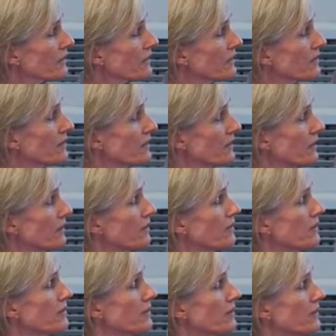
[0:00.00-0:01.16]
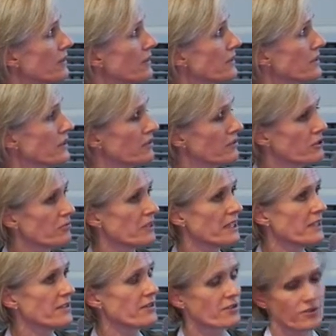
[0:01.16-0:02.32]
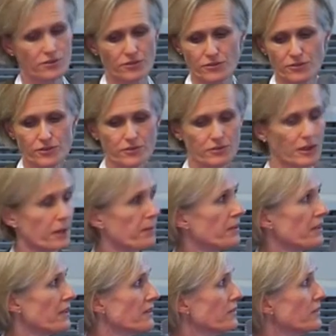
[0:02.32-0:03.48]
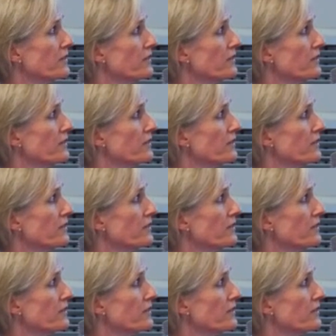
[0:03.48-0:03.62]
This is a technology related to IPS, not